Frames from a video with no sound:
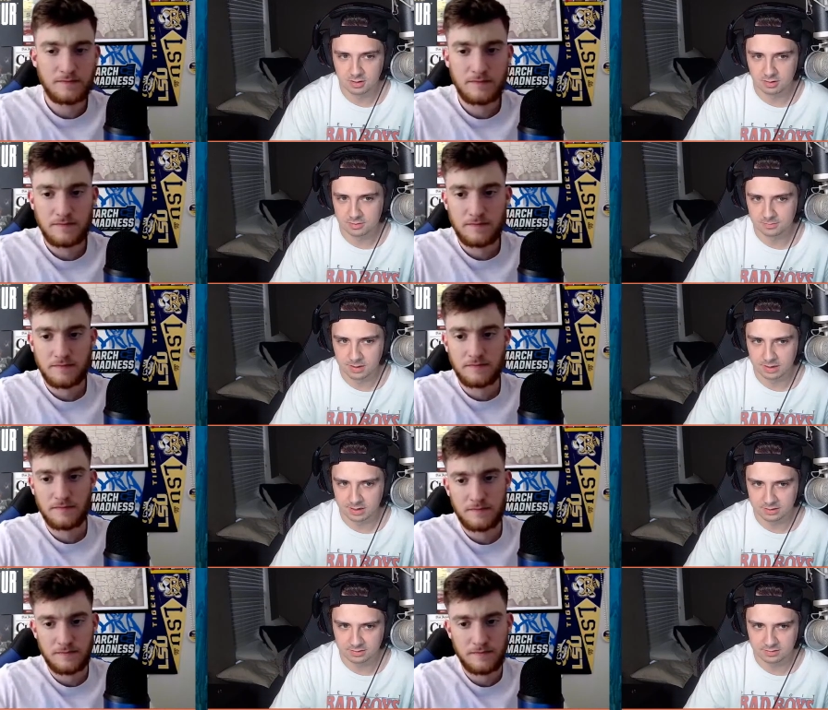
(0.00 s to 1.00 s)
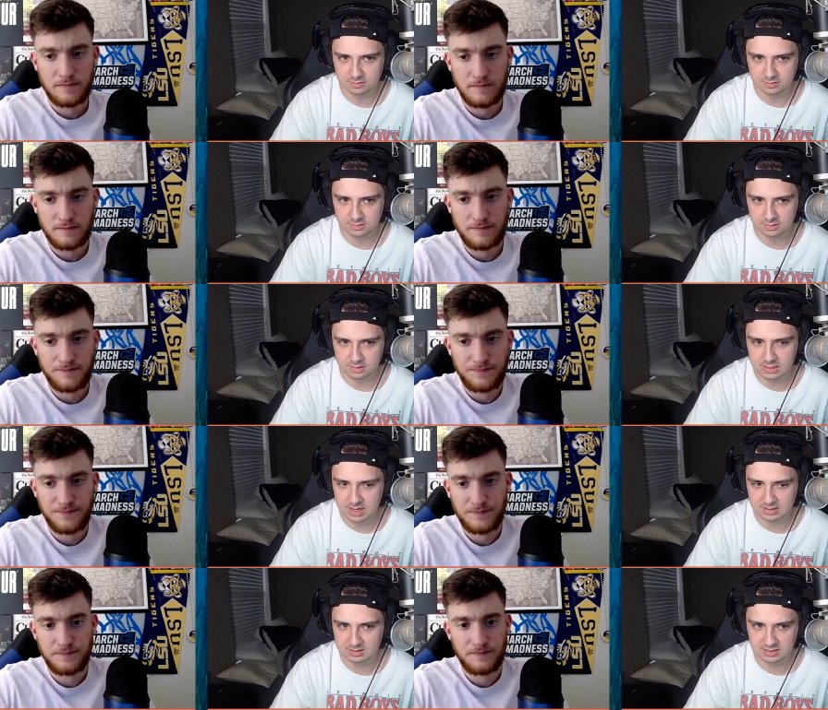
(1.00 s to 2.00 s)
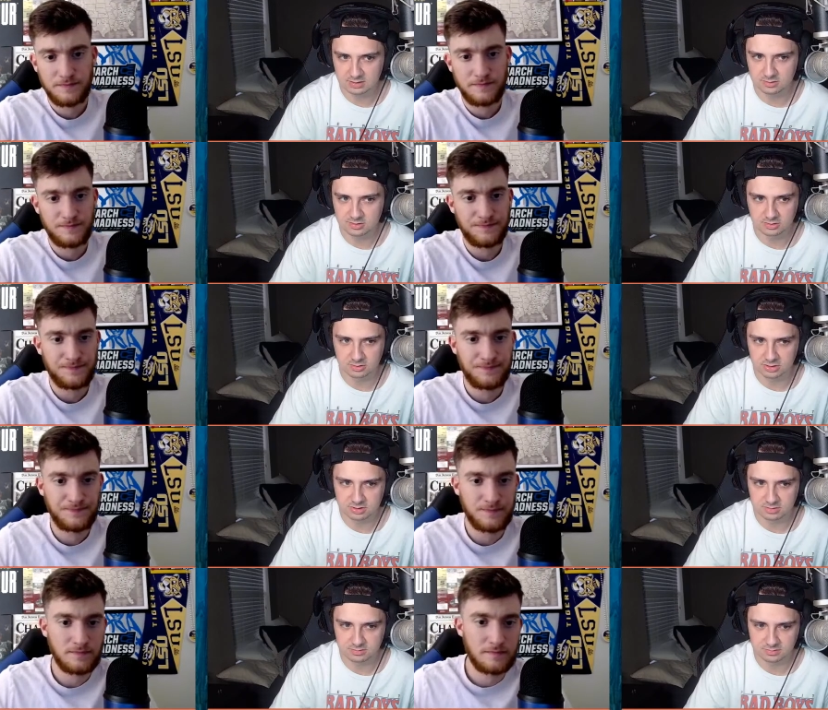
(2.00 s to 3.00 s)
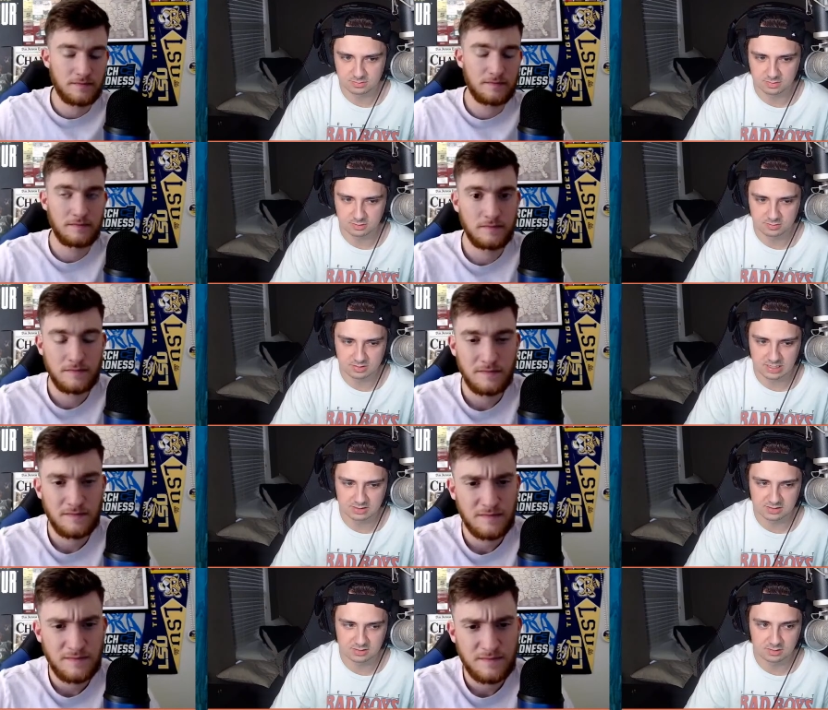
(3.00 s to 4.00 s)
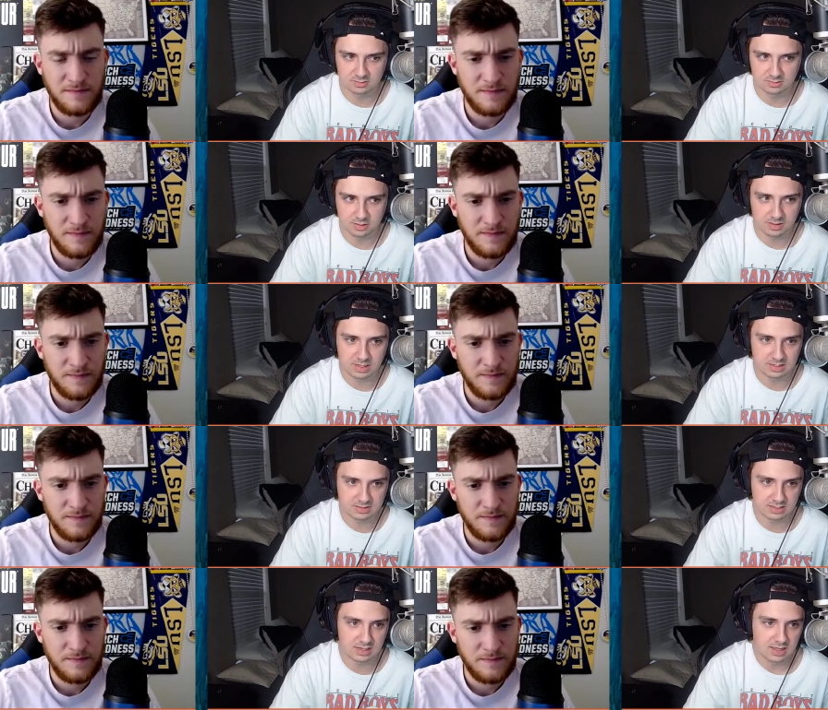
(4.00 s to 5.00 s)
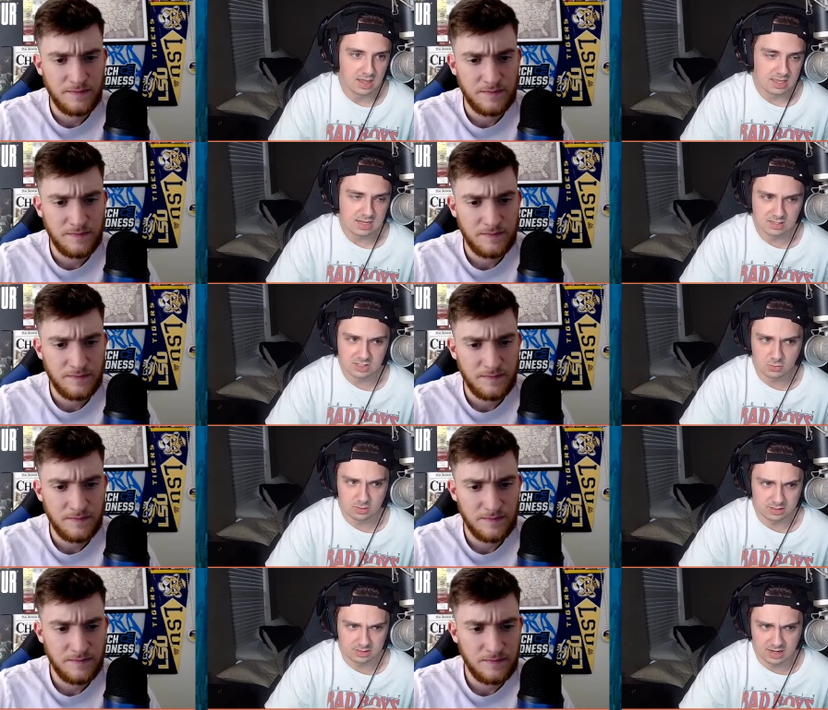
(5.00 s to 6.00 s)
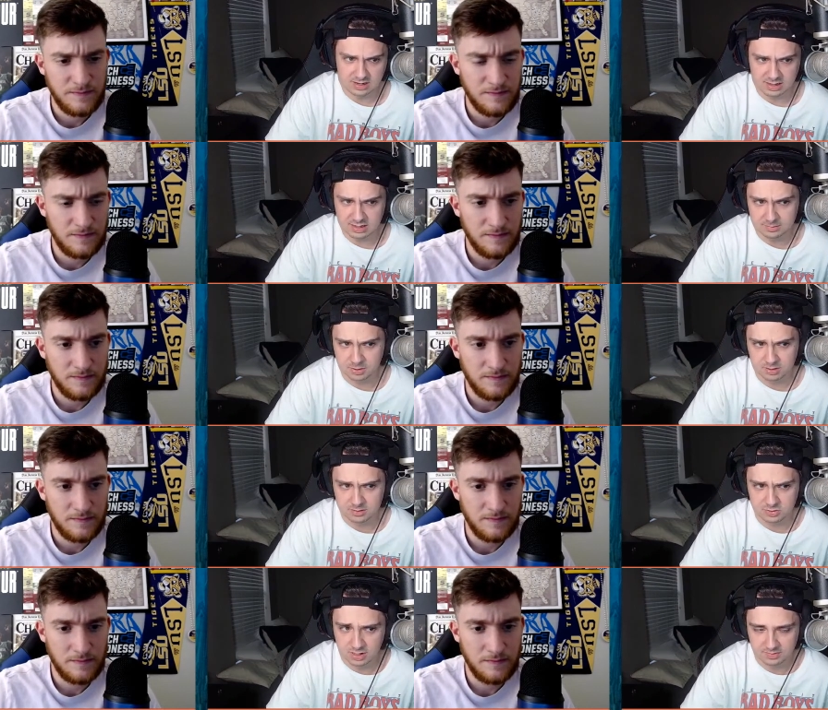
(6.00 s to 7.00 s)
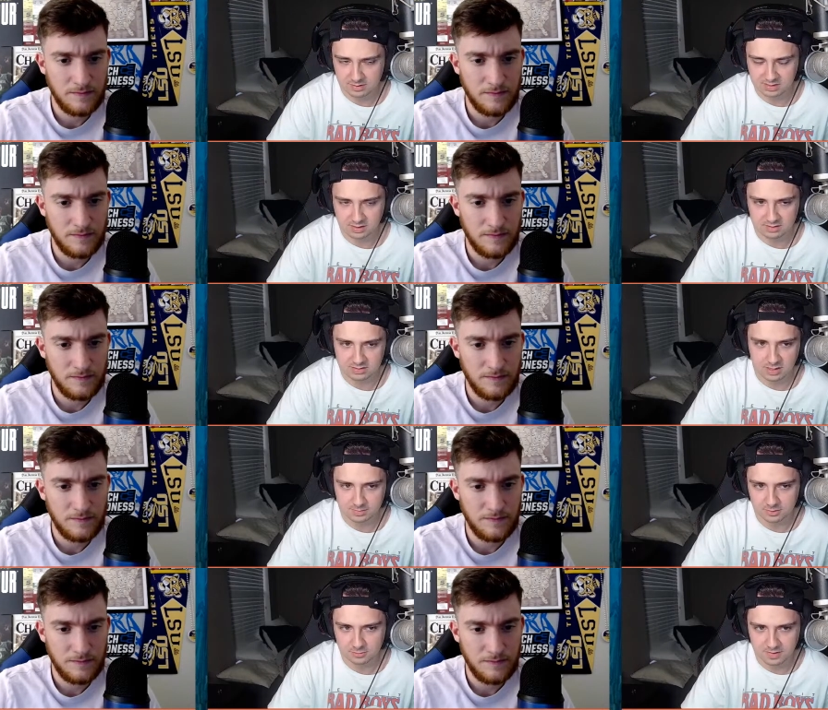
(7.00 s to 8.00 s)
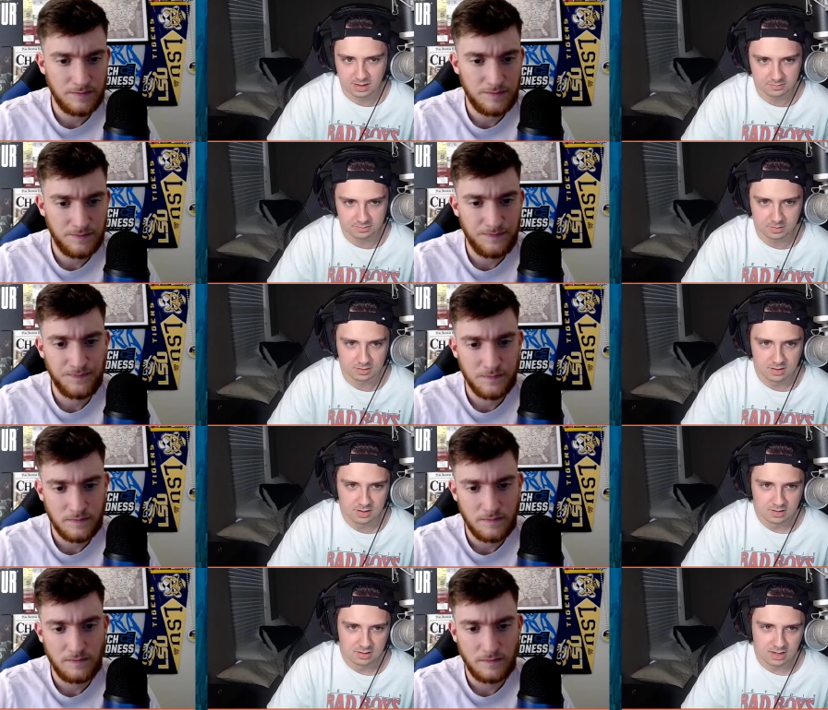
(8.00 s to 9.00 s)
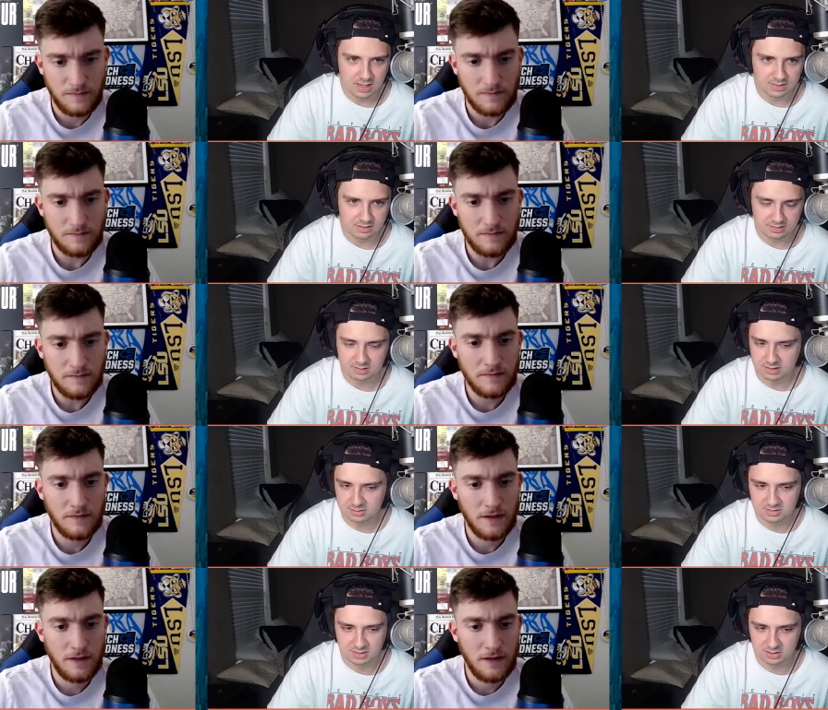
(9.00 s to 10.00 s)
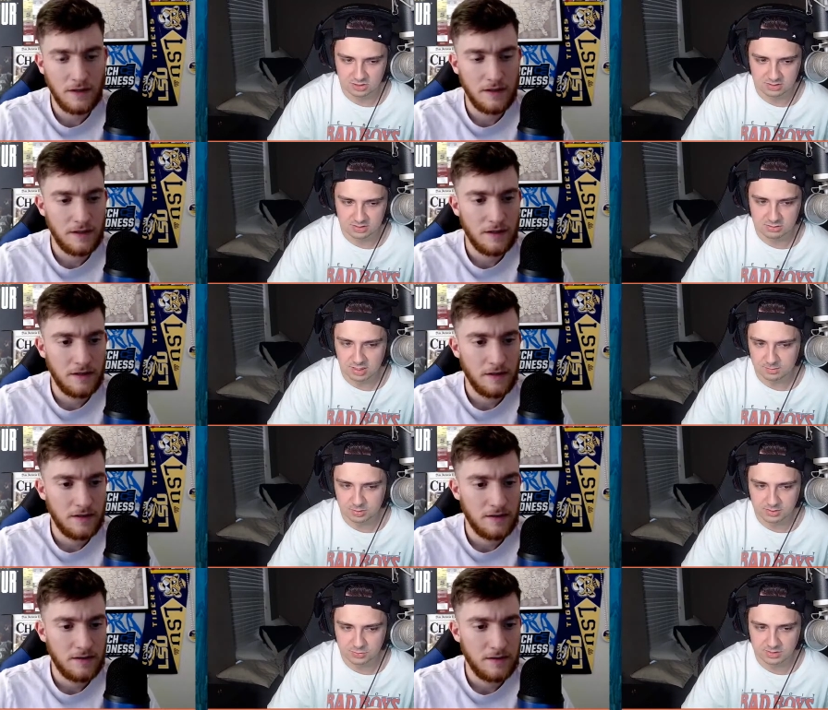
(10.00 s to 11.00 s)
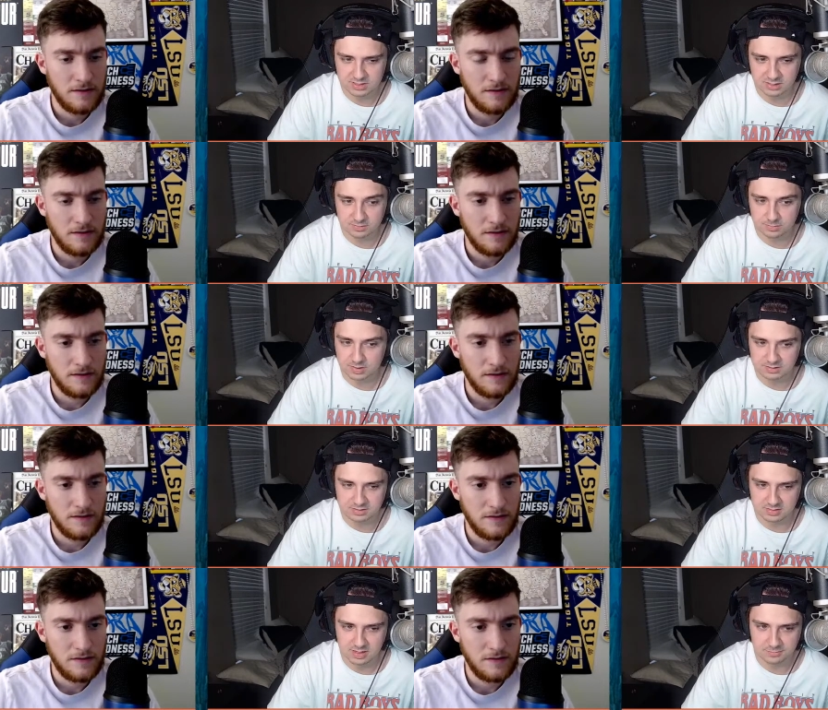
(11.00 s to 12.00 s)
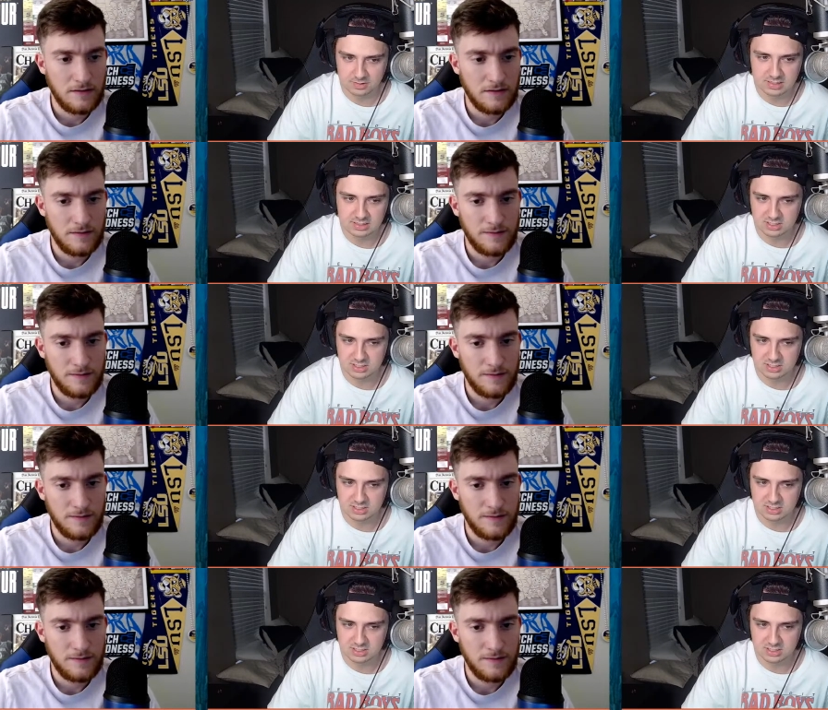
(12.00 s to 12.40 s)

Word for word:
Speaker 1: Um, and I think that he has skills that are just, you know, second to none. I mean, he has he he can score like got anybody in the draft outside of the top, you know, five. But I think that, like you said, it's just you got to put him at 27 because every he's